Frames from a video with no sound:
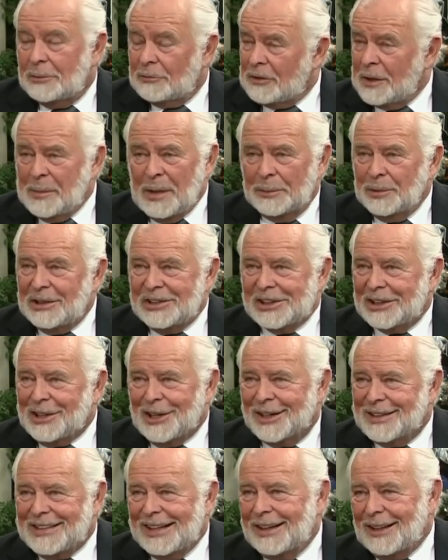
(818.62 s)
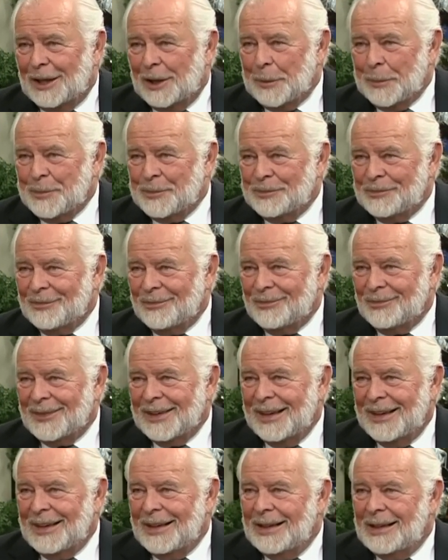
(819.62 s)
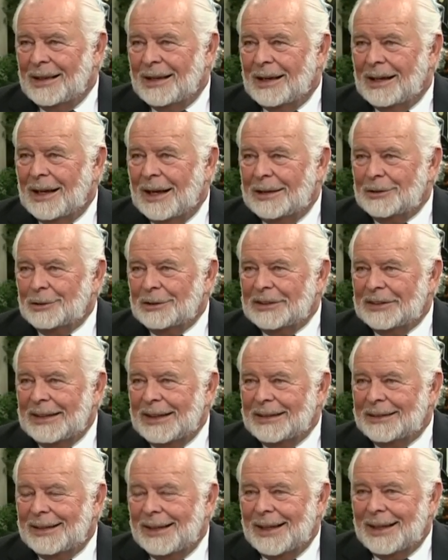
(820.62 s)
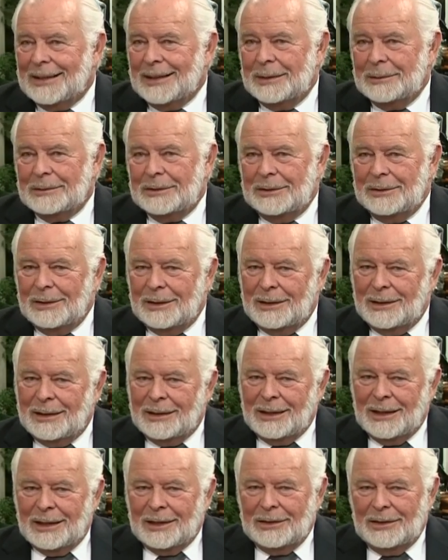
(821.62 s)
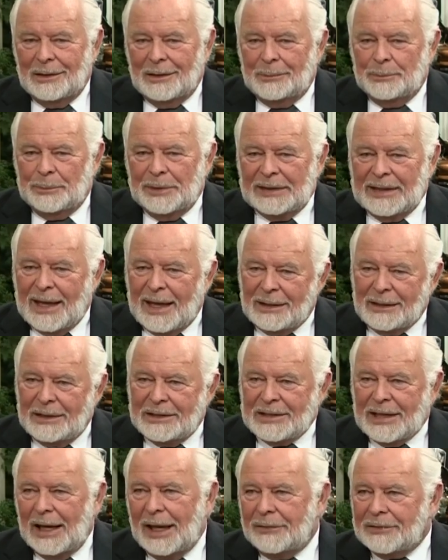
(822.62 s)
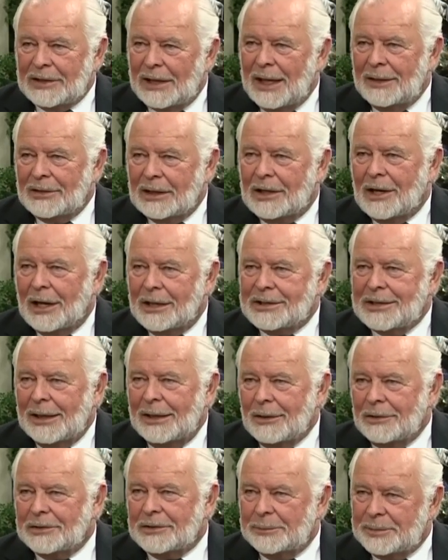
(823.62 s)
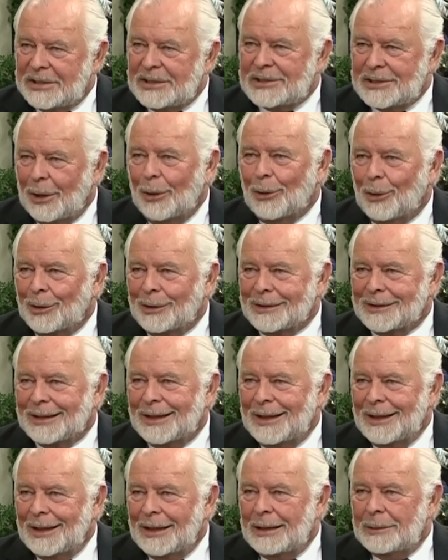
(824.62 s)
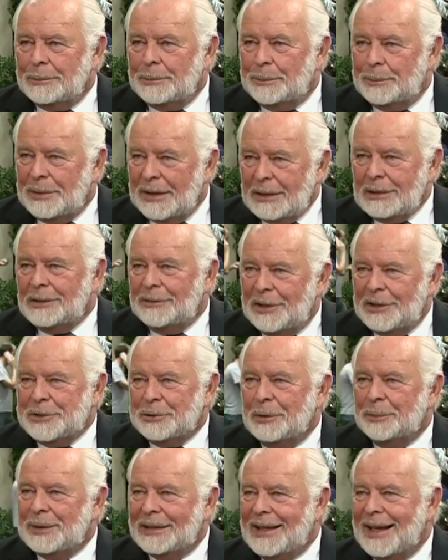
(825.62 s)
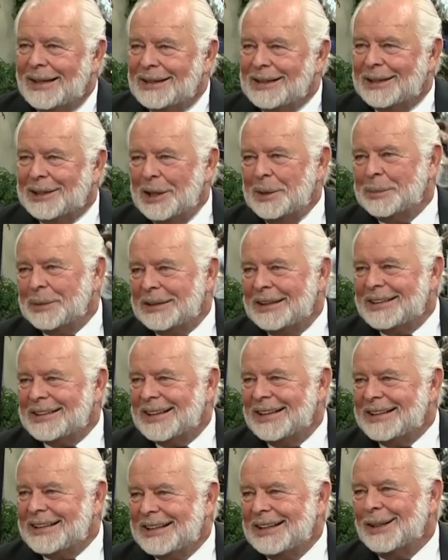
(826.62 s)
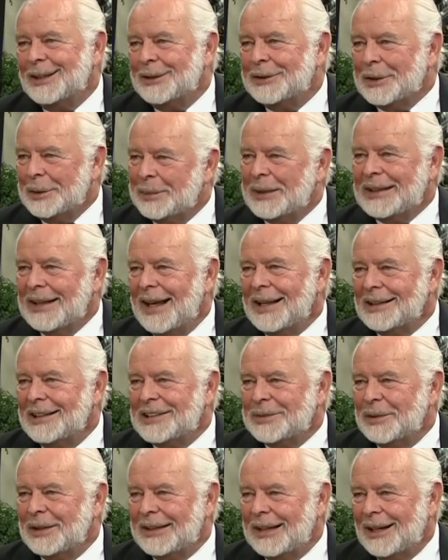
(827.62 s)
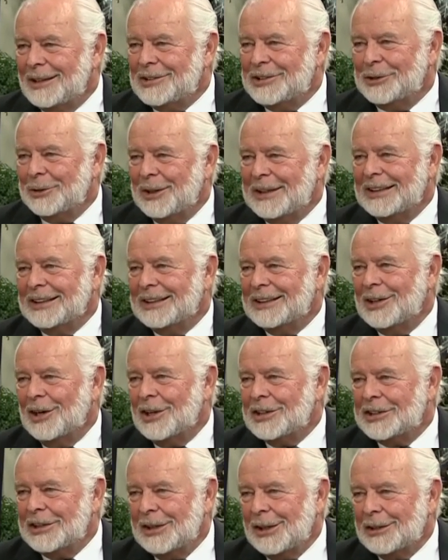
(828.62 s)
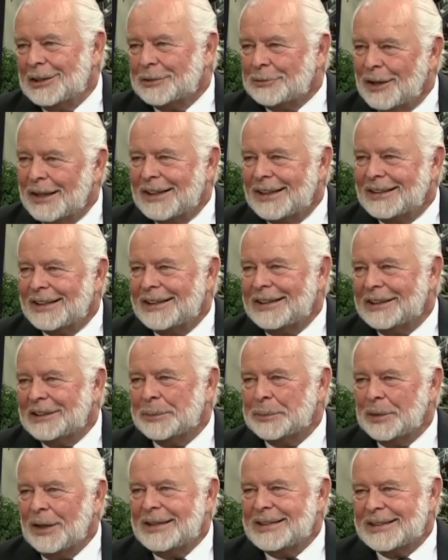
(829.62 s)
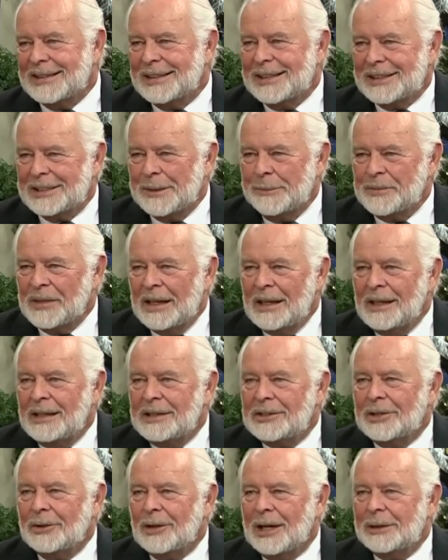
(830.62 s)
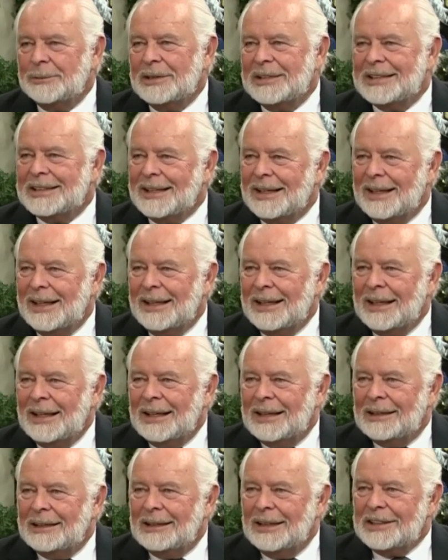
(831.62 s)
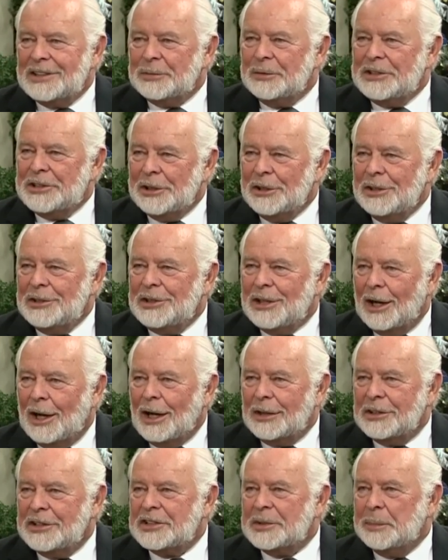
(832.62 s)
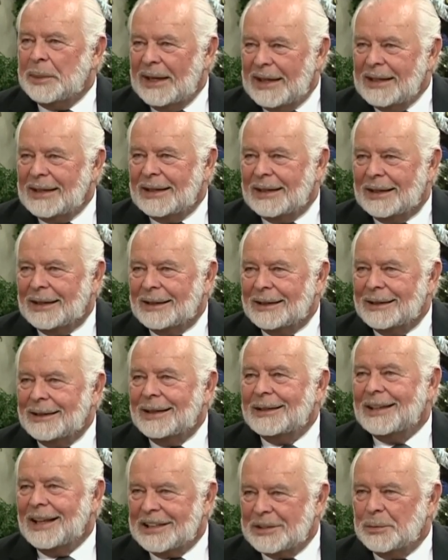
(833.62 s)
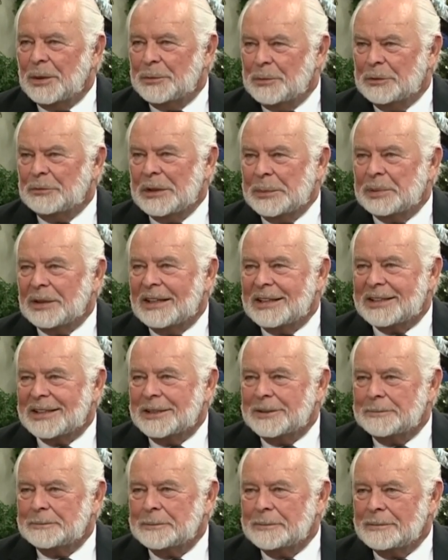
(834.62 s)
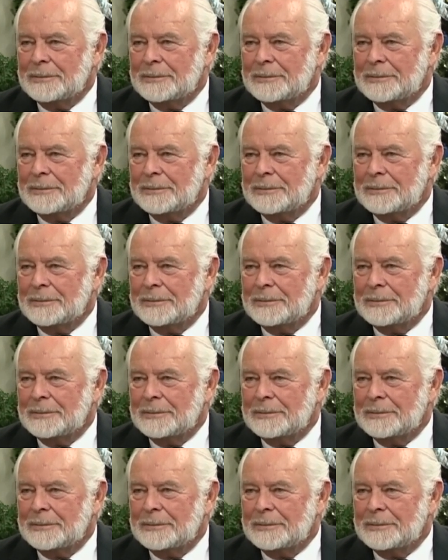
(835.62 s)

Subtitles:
Remember, it's a cartel. I don't think that bananas have to have a cartel to be sold. Individual banana companies can sell their bananas without joining a cartel and regulating the prices. So I would say, let's return to honest banking, and that's what would replace it.